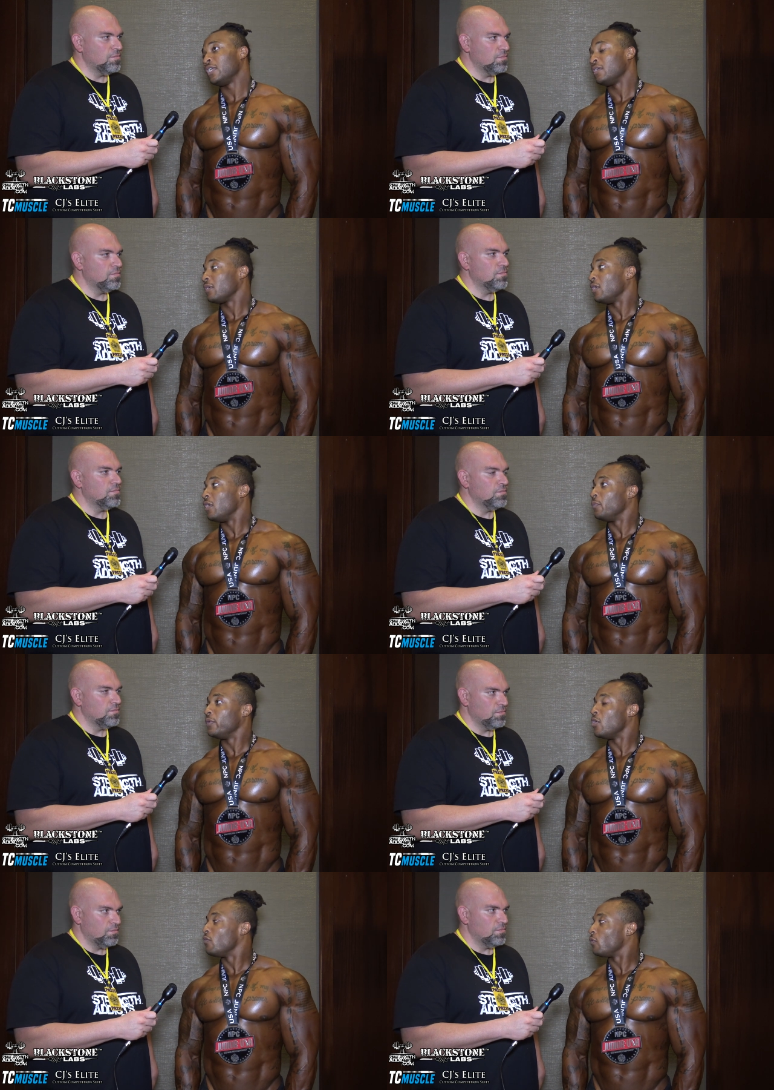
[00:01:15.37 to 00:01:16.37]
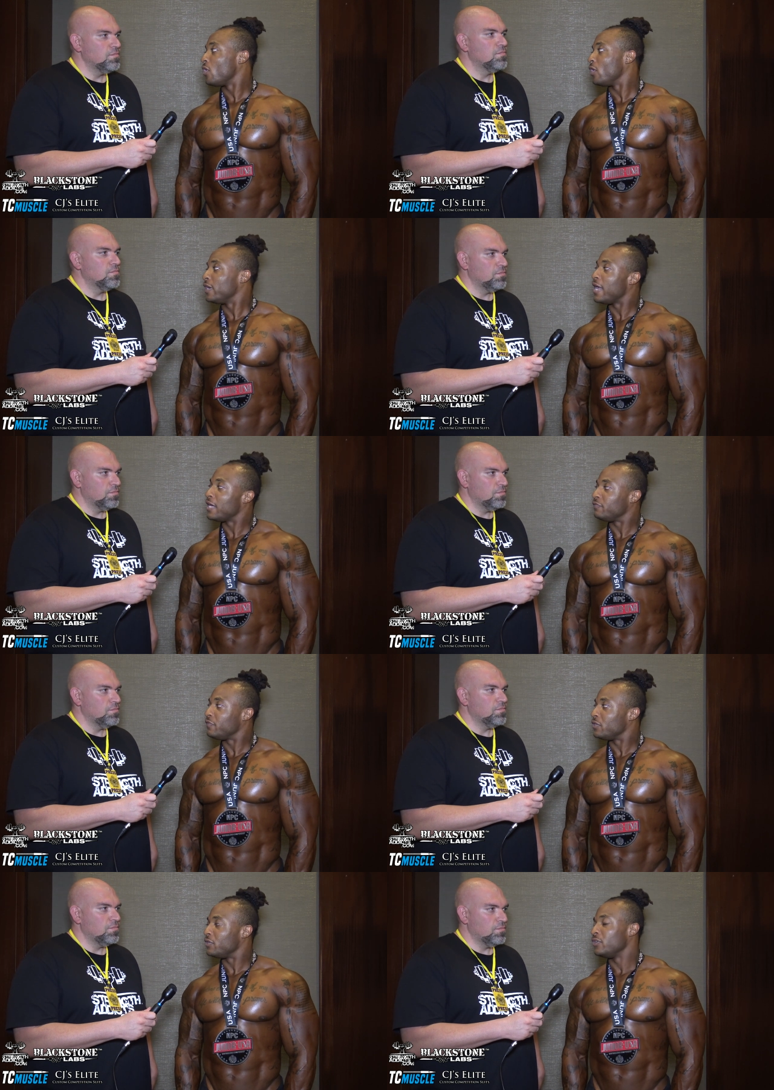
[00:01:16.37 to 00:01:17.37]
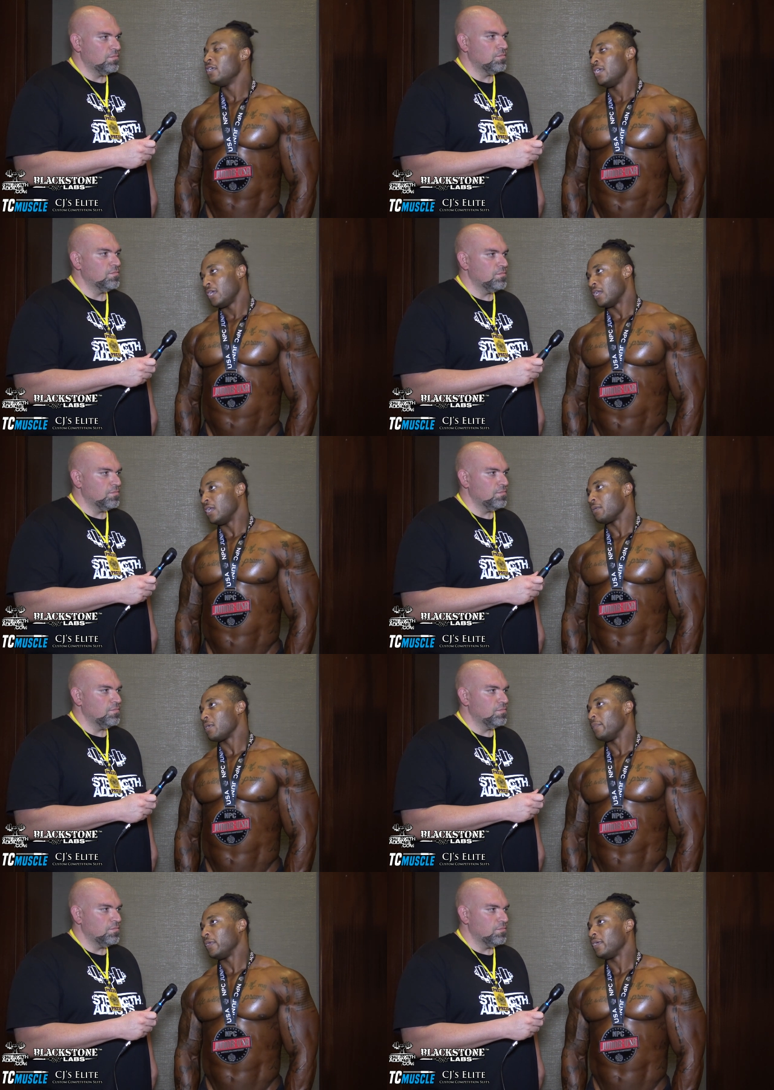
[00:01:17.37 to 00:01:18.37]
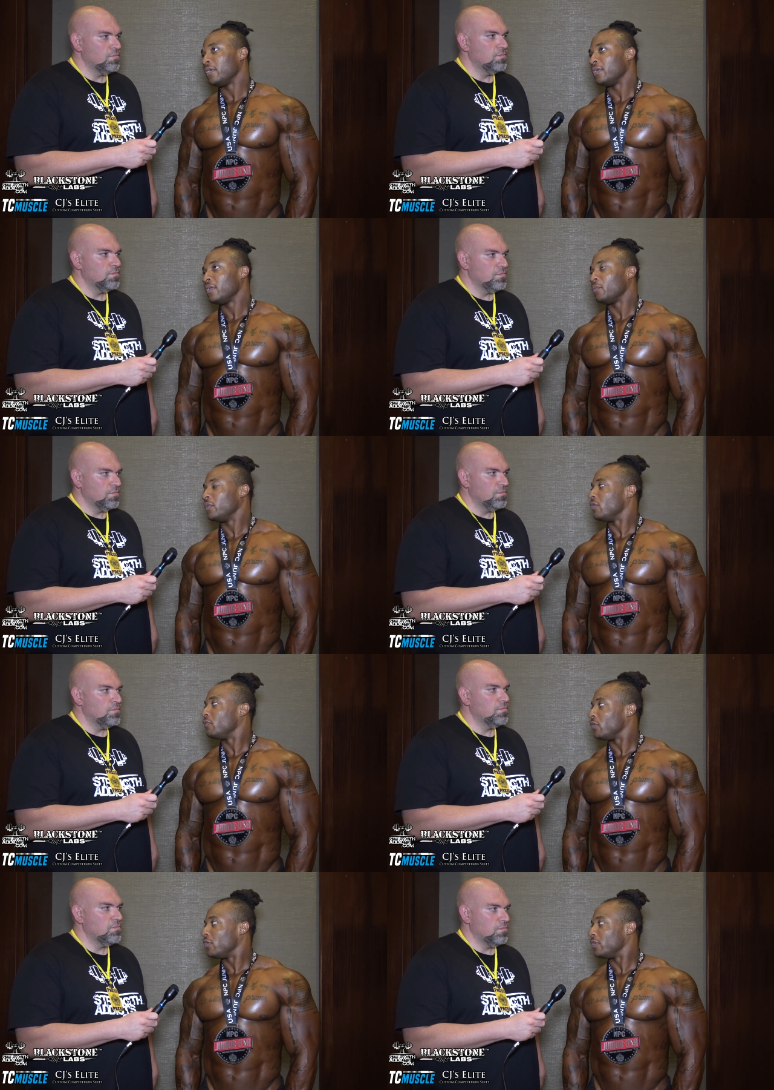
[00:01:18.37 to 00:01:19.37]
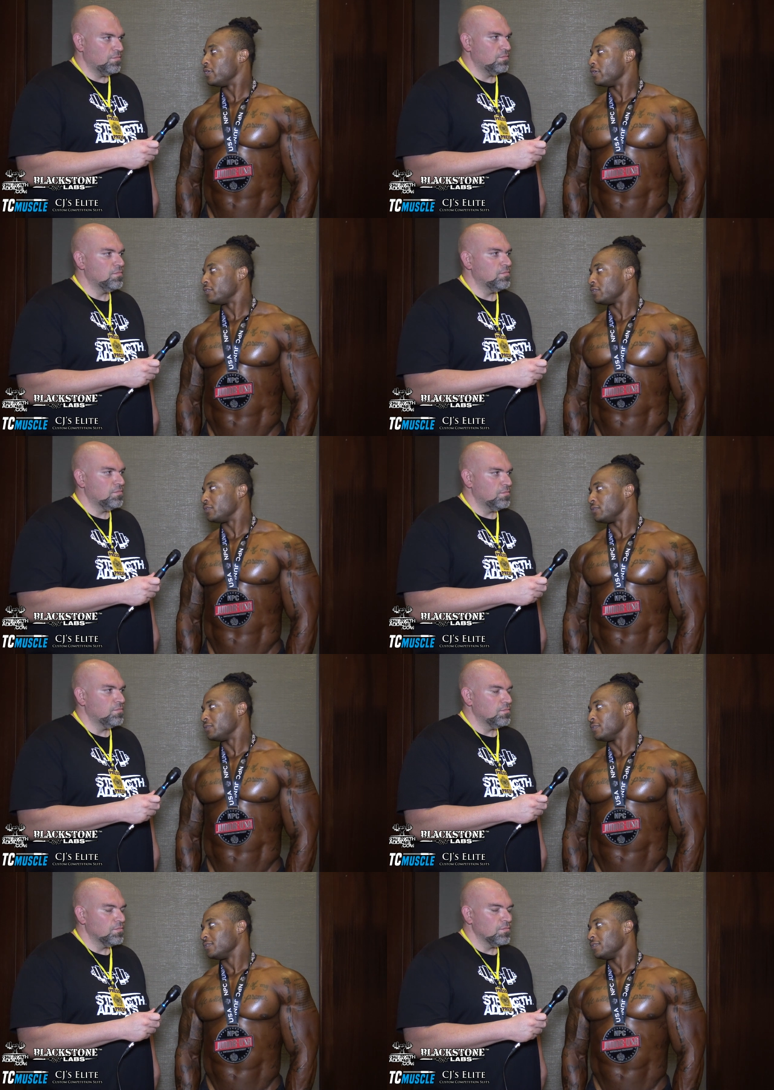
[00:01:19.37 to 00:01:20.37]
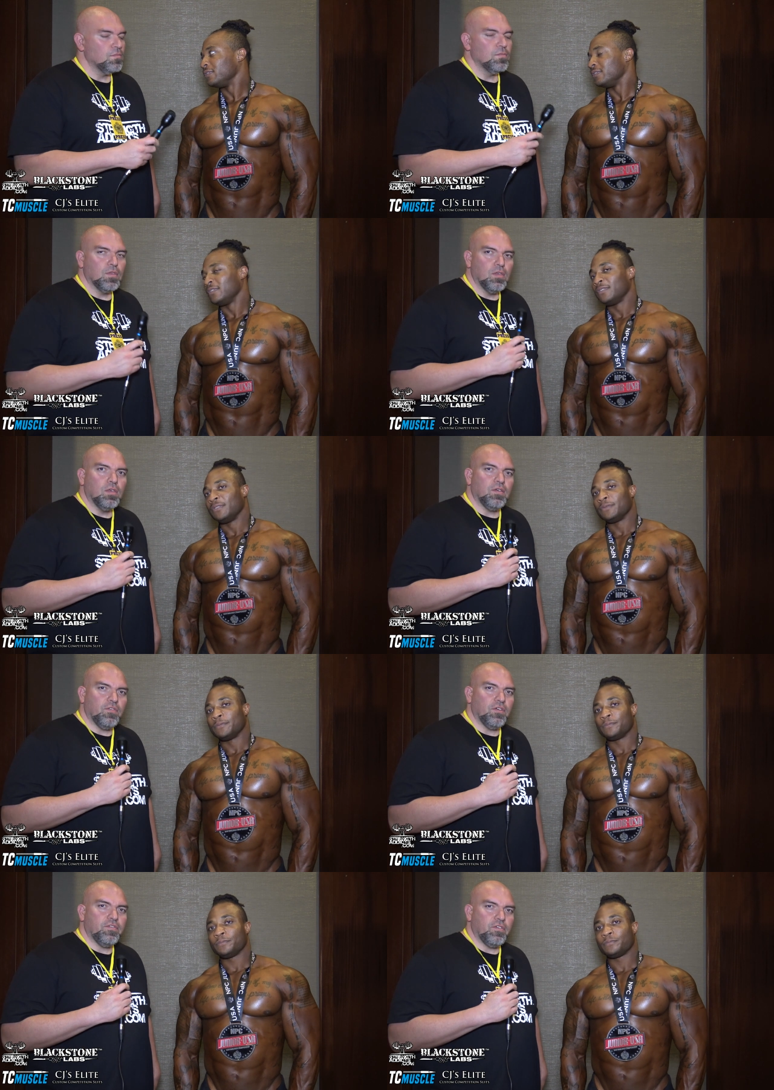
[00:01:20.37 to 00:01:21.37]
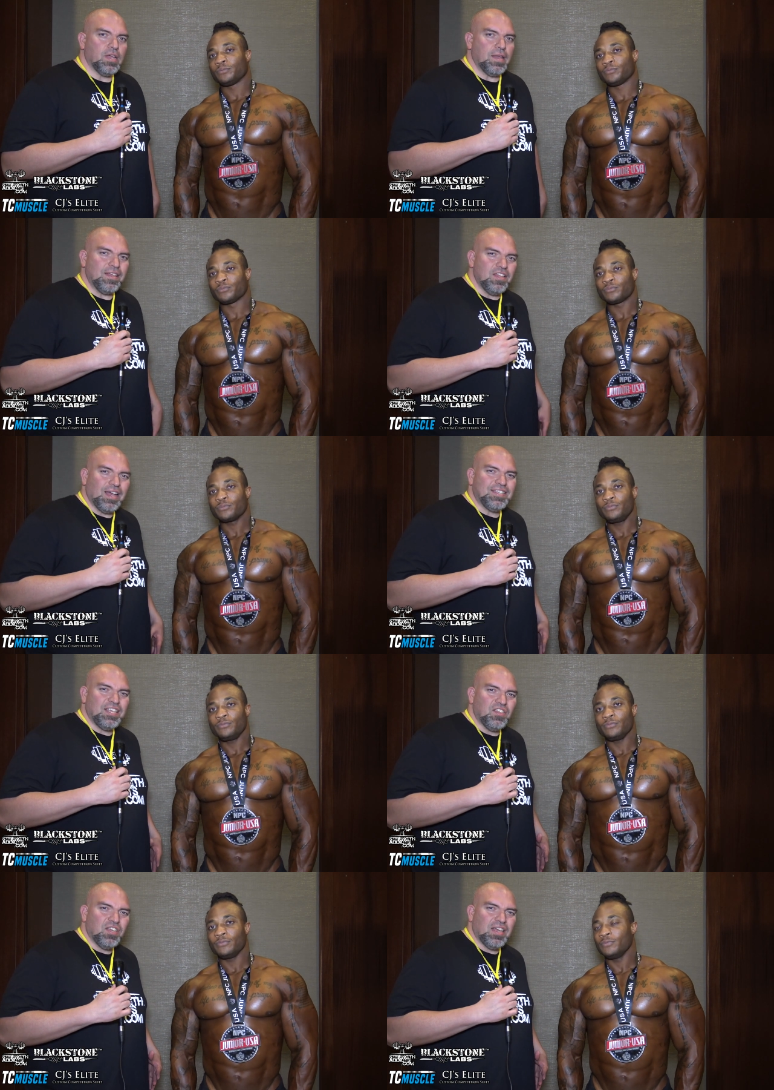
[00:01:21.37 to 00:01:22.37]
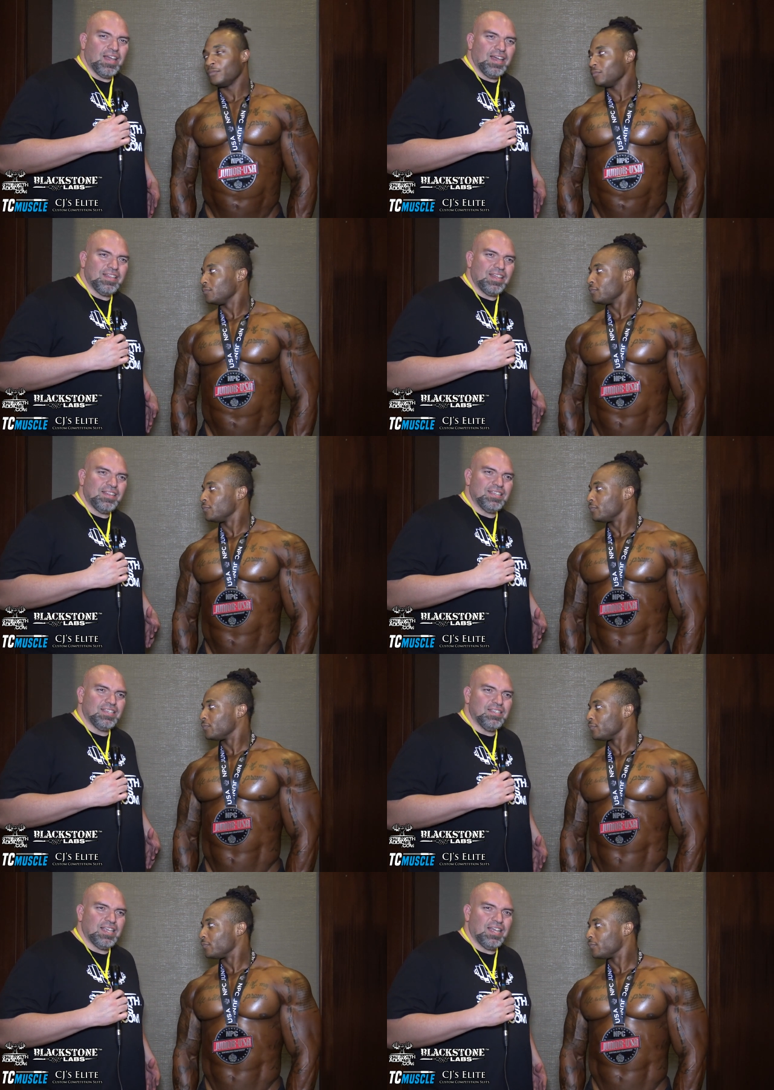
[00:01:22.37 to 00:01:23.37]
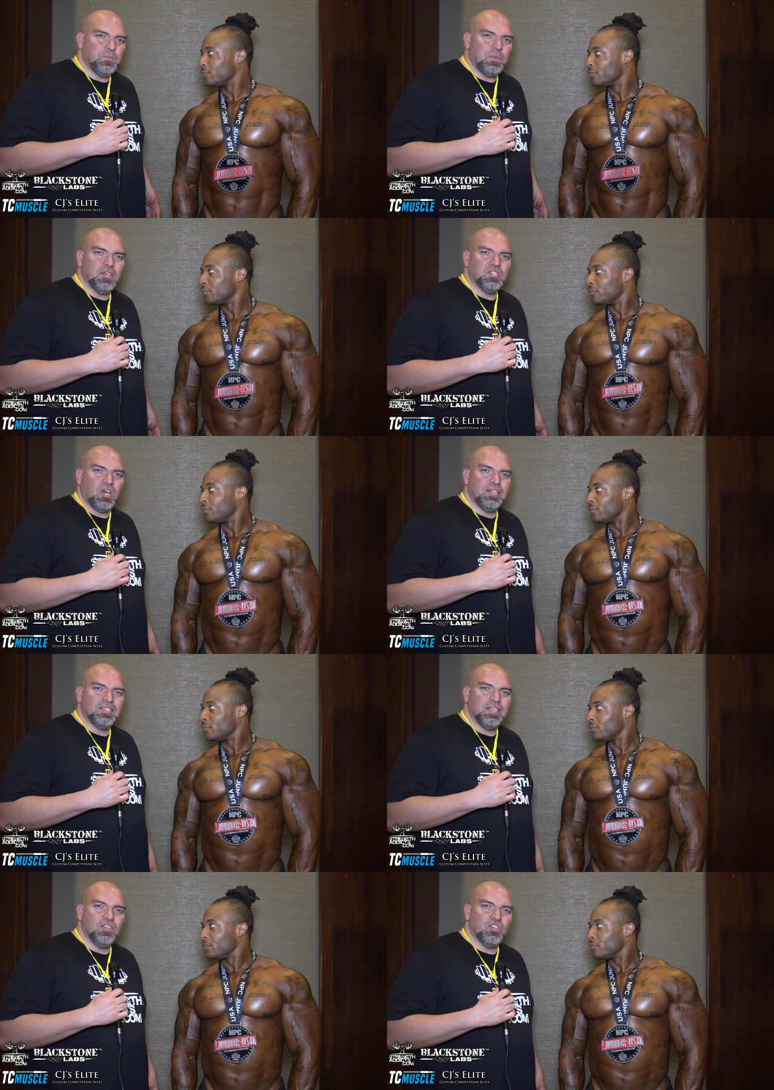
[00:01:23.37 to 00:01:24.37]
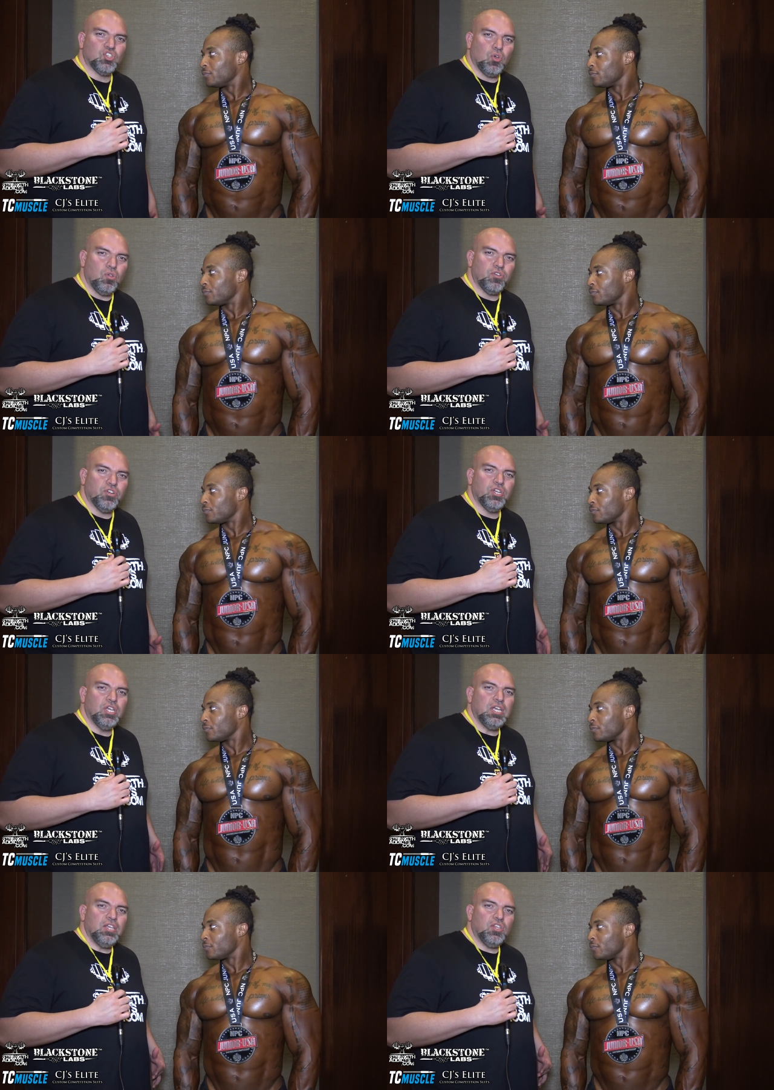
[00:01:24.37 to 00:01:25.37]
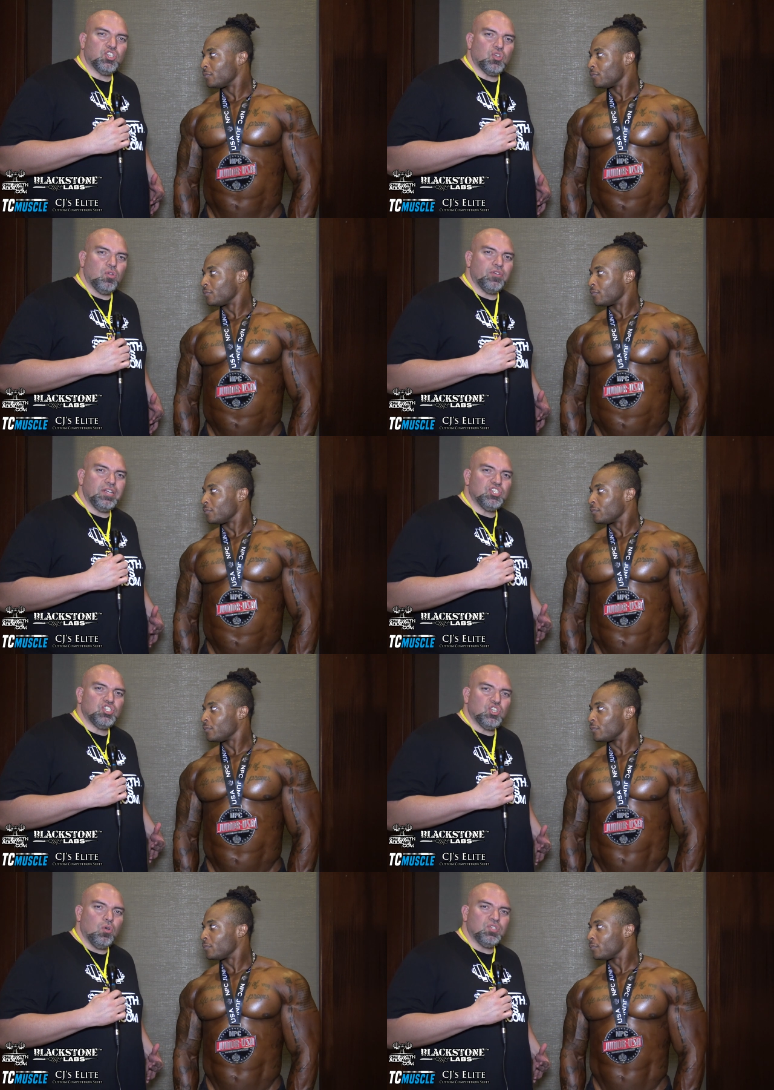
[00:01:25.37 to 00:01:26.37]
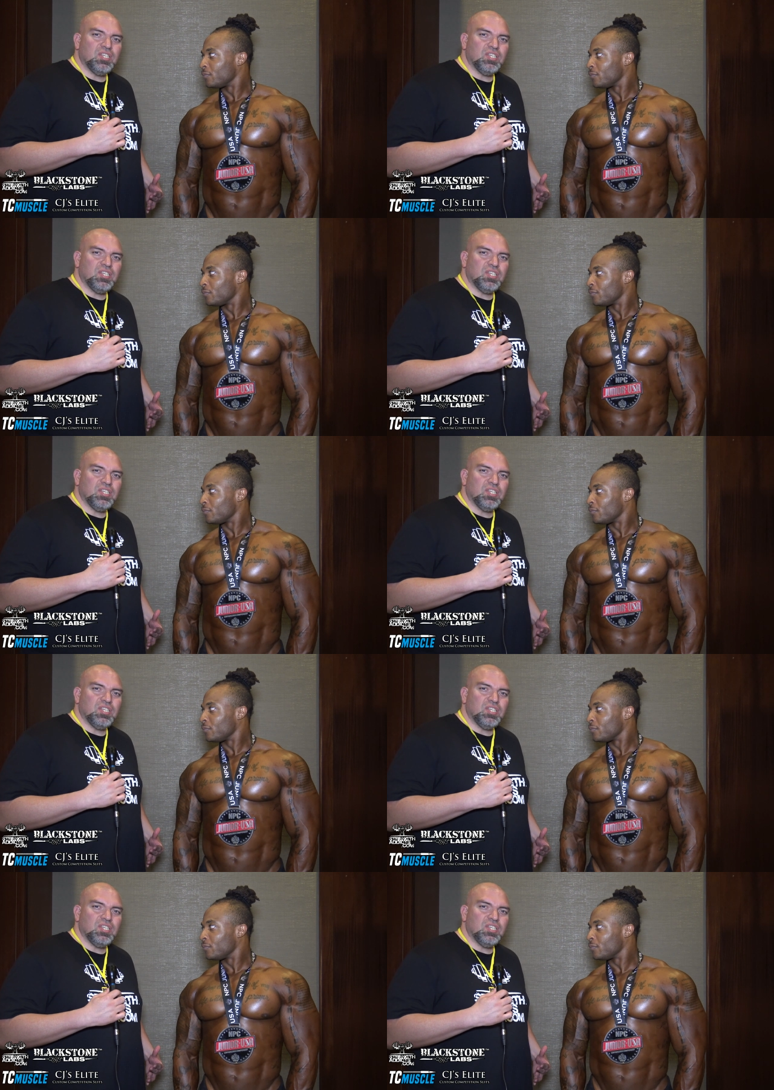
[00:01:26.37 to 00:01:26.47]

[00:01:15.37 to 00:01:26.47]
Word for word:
Speaker 1: I went overall in Nashville, and I'm coming here and went overall here. So,
Speaker 2: very, very, and I tell you that's intense, because honestly, the shoulder is so